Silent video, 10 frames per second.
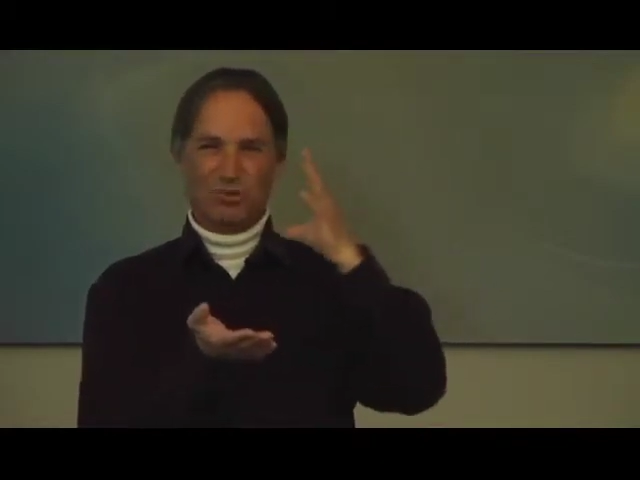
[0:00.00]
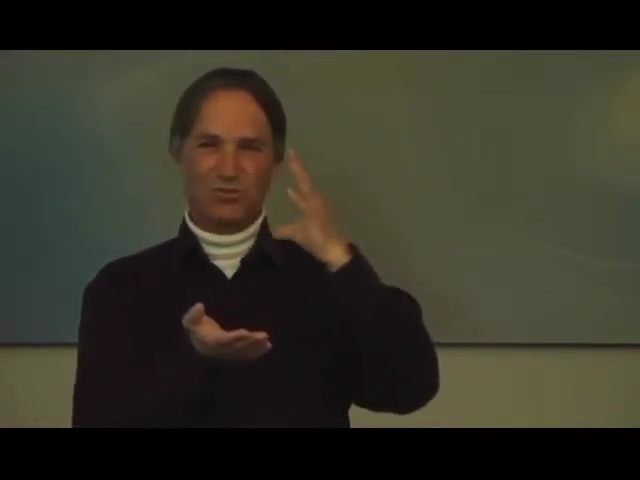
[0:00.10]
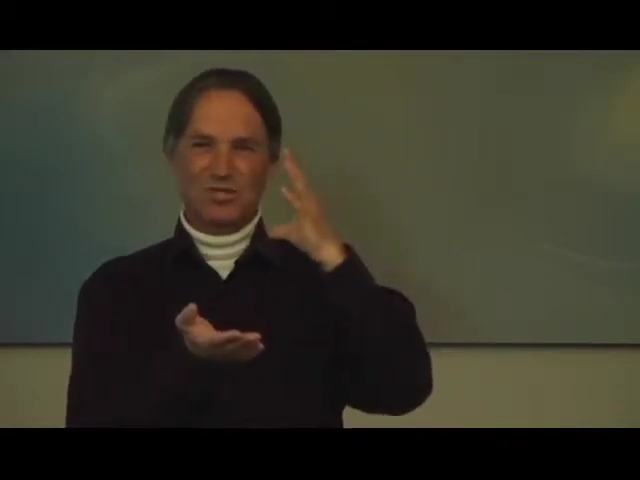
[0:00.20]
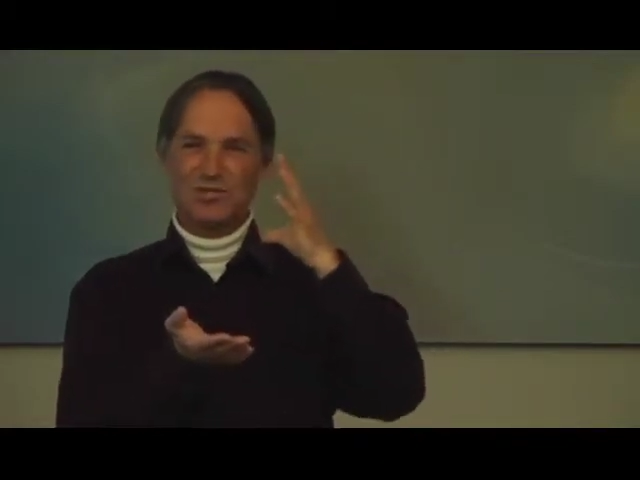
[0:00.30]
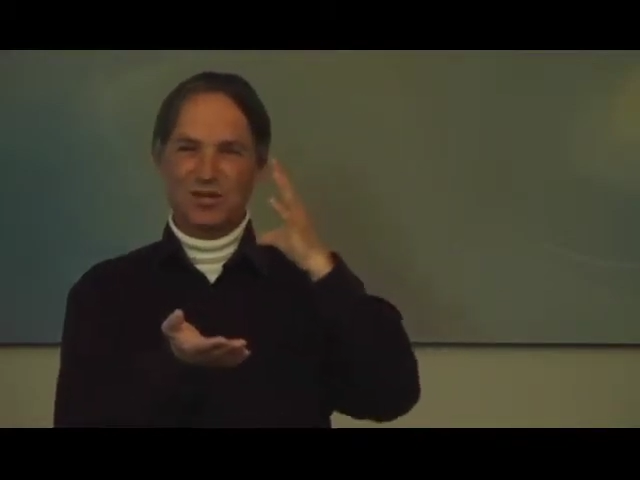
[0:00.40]

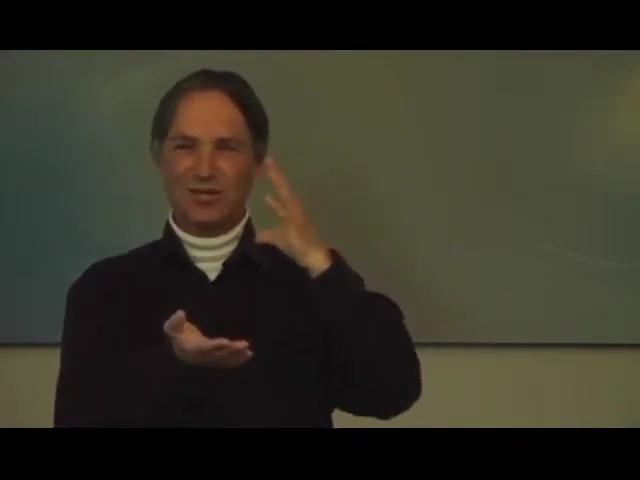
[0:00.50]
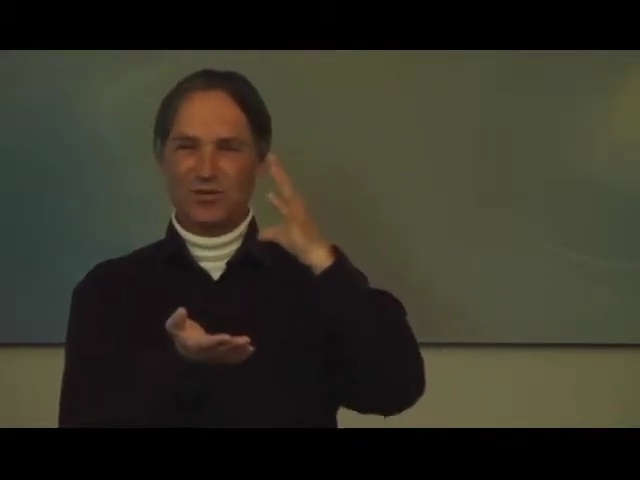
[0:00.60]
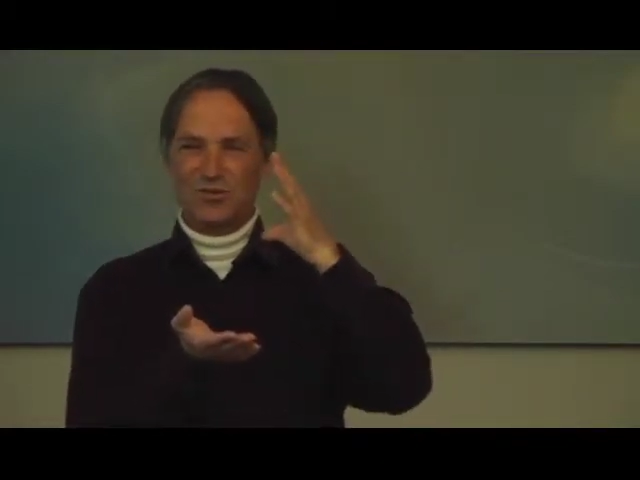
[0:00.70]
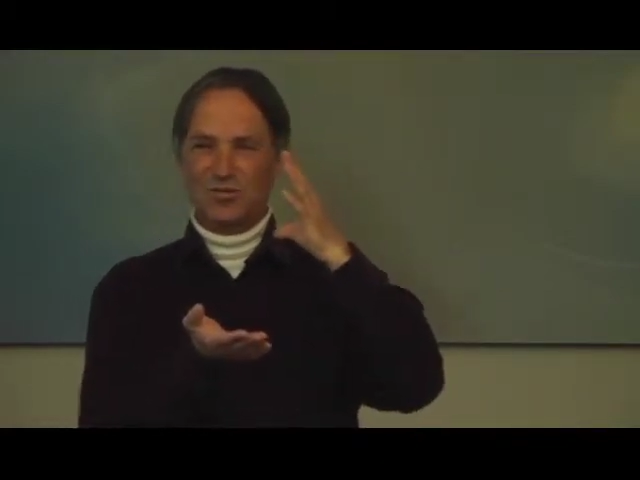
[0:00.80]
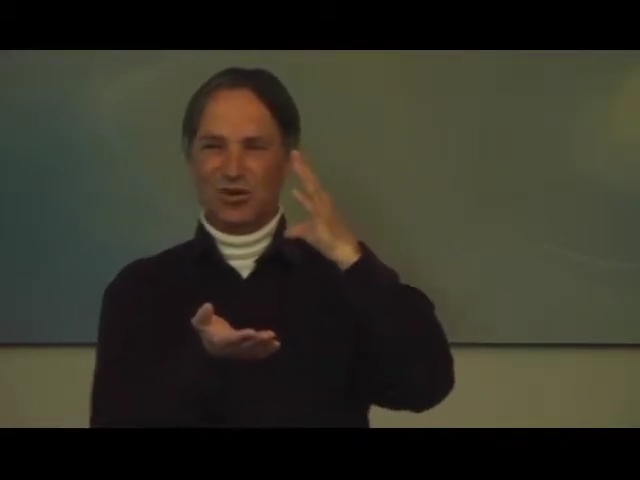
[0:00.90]
positioning
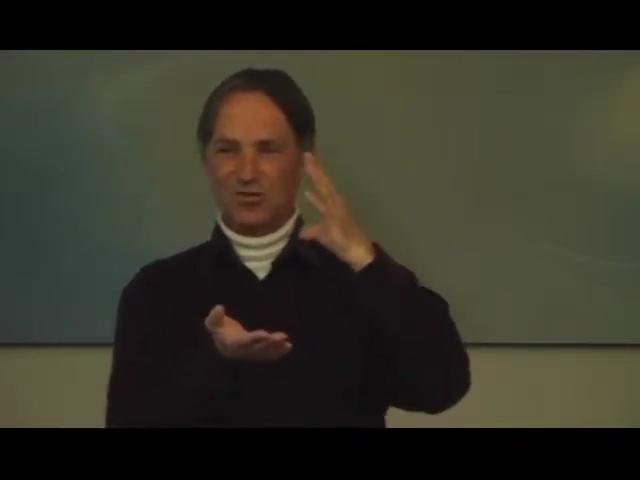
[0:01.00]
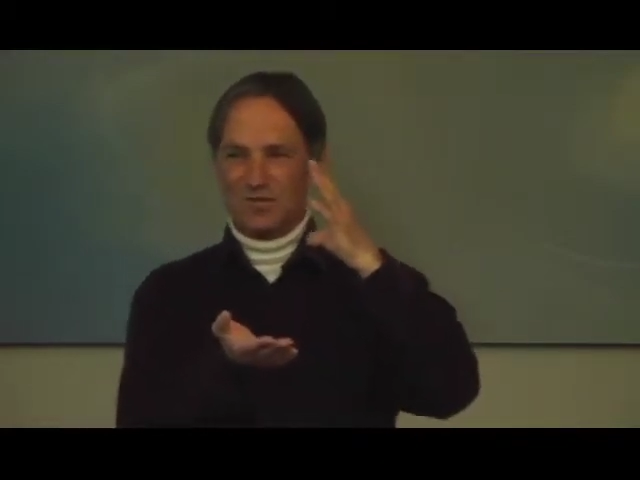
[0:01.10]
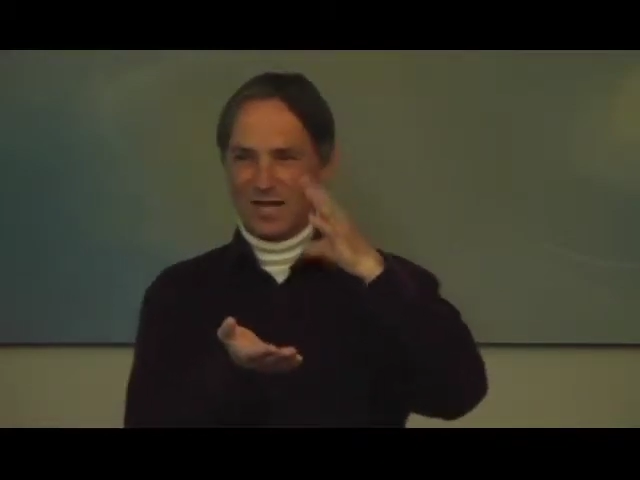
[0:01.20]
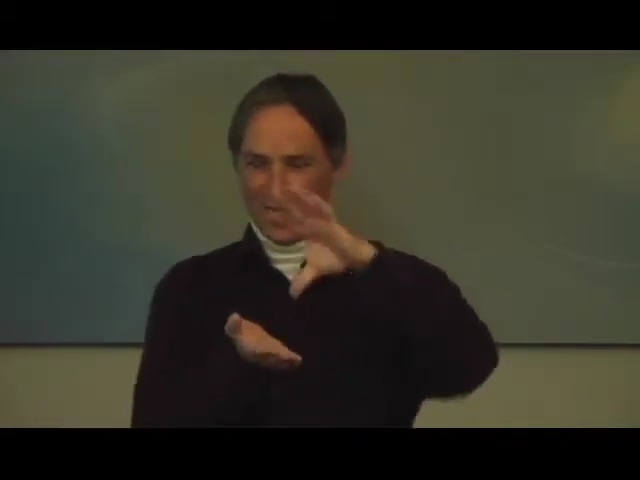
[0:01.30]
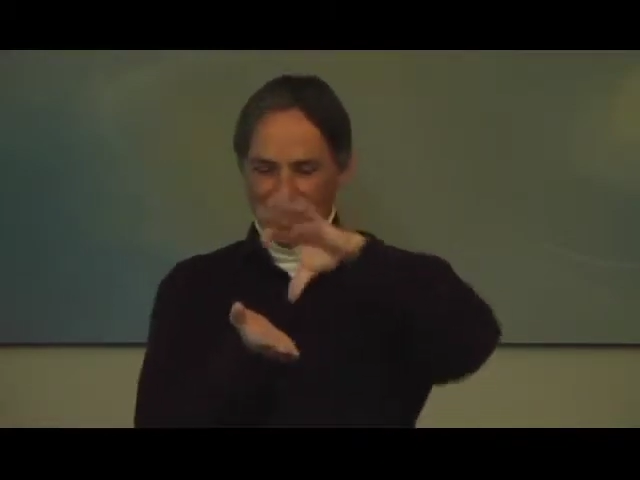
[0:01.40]
of
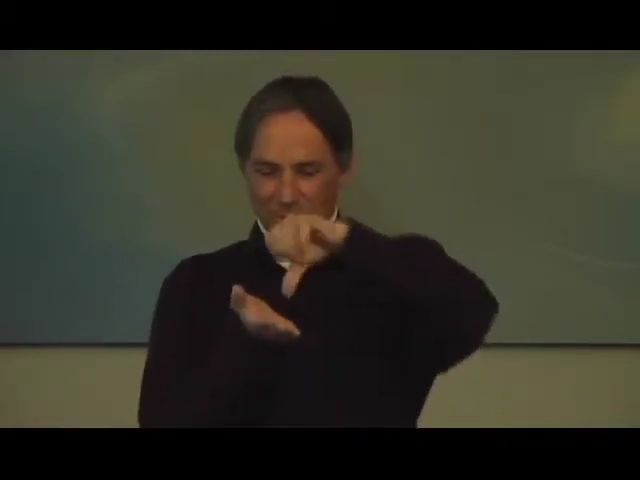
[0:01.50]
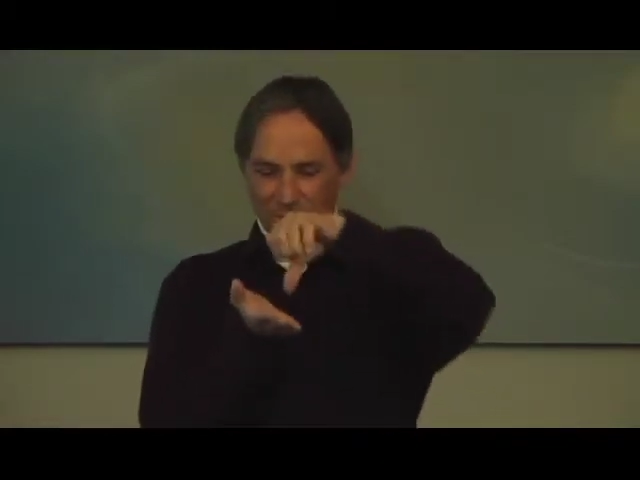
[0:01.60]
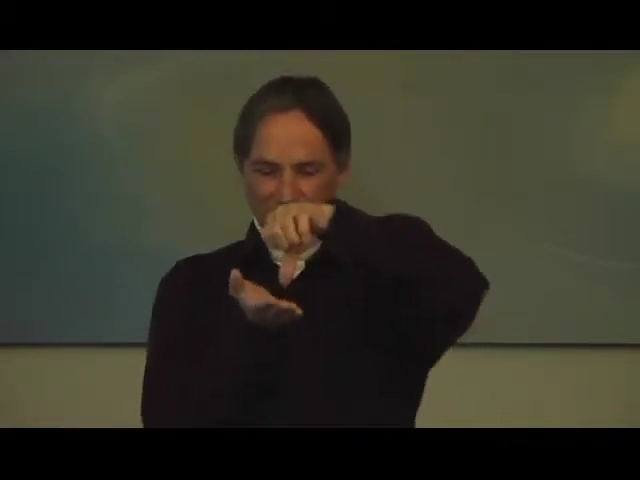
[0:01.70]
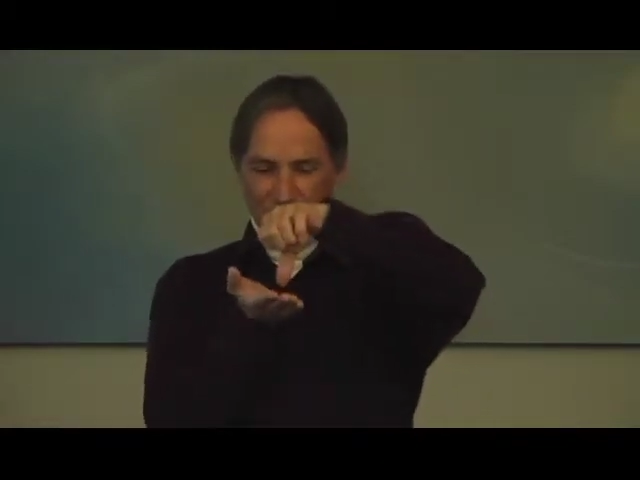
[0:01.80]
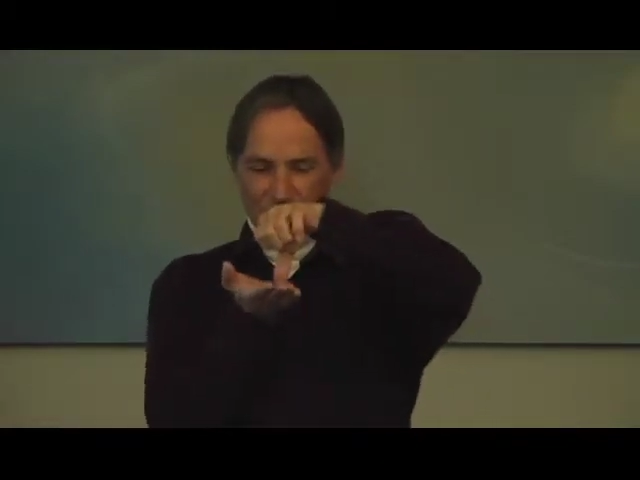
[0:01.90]
stones,
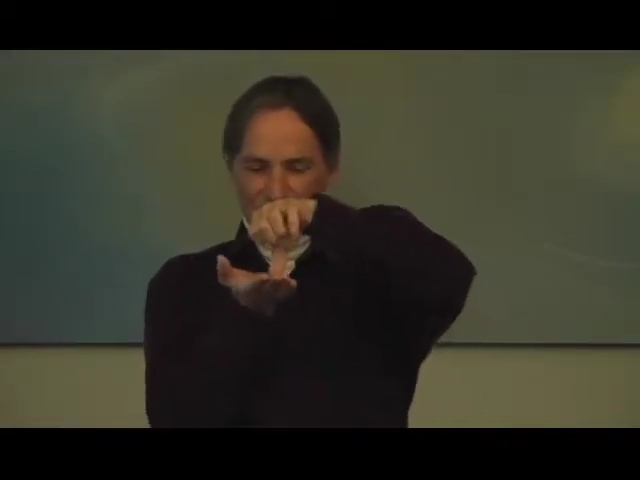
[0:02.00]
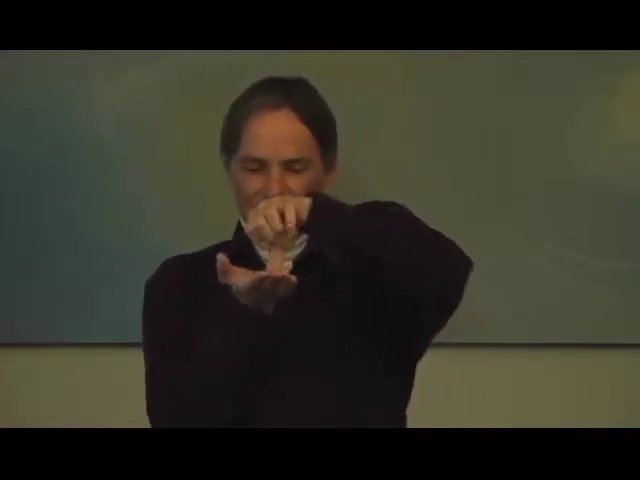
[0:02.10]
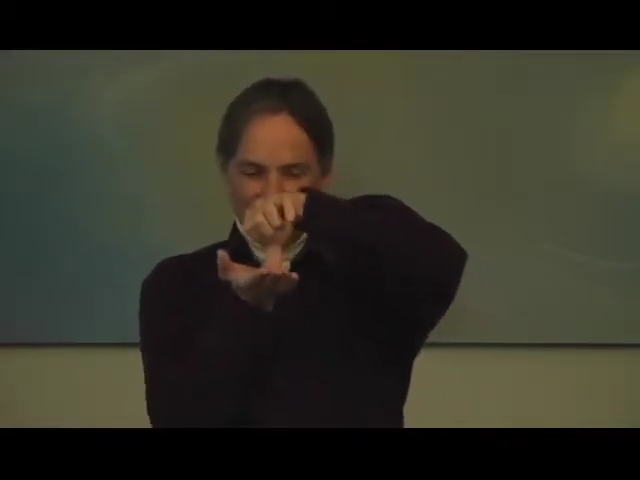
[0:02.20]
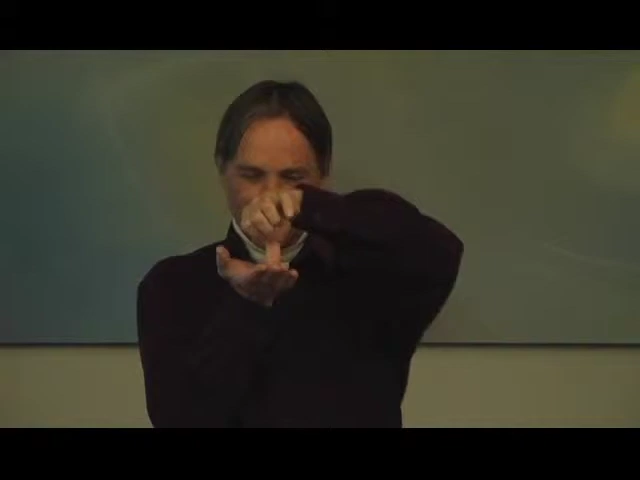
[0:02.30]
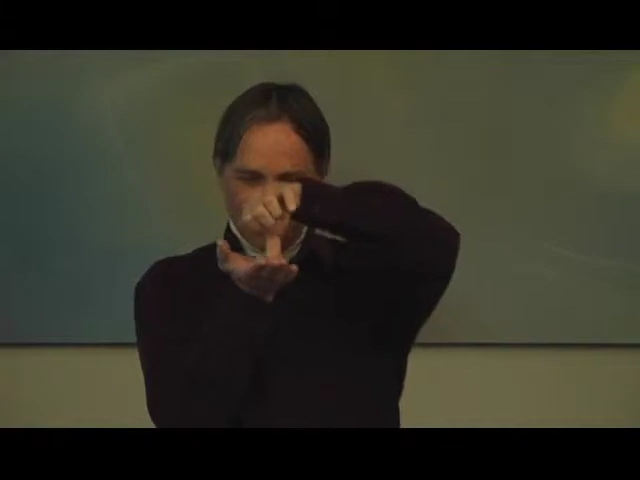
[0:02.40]

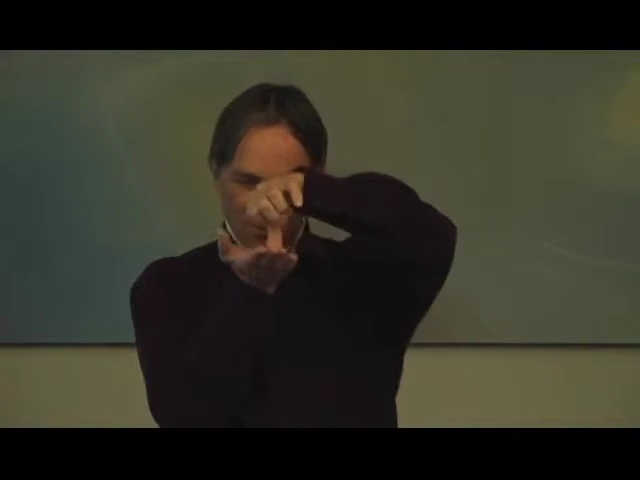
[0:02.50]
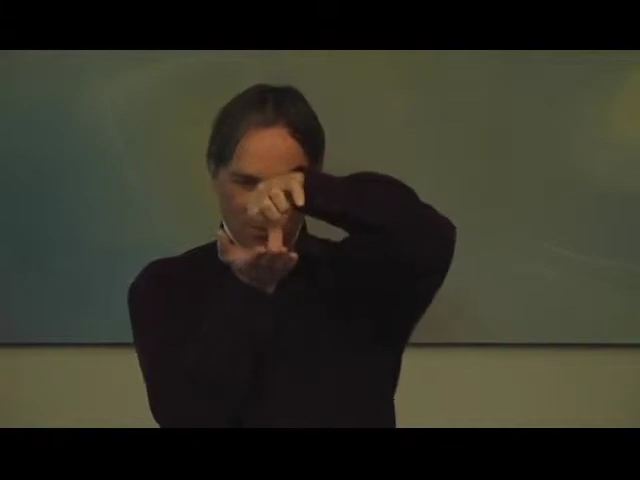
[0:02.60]
position